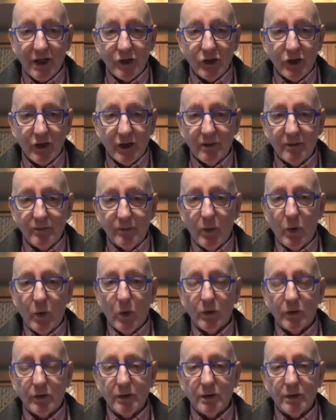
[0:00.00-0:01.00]
an
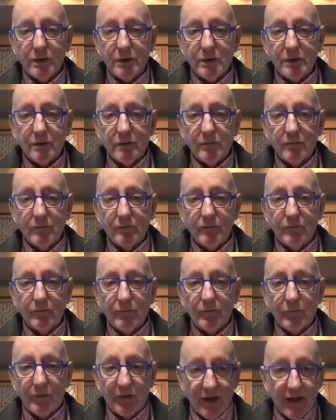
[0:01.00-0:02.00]
important
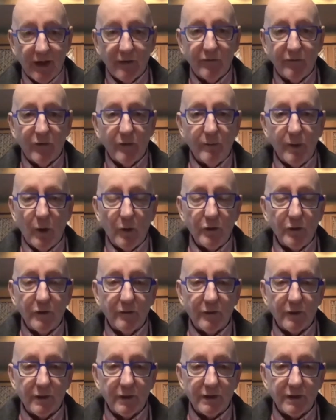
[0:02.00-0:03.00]
thing for both of
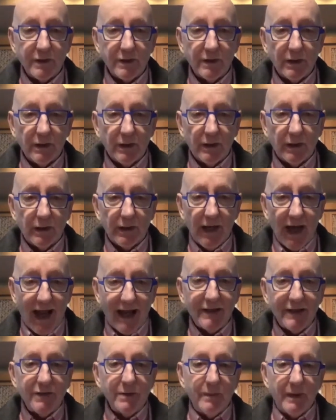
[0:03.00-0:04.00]
us. It had
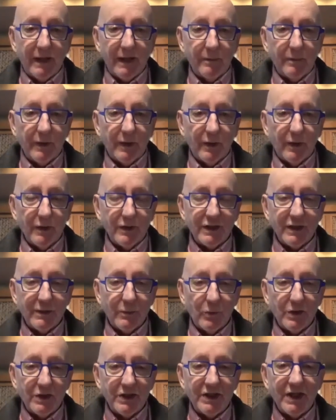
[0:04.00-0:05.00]
to be, because it
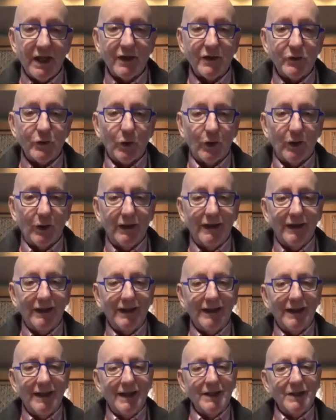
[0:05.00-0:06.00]
was central
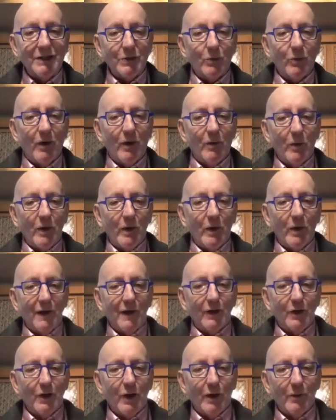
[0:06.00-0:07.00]
to what we felt
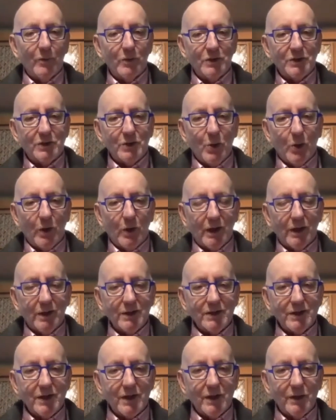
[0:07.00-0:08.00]
God was calling us
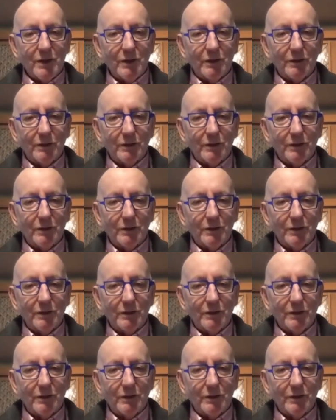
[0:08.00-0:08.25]
to do.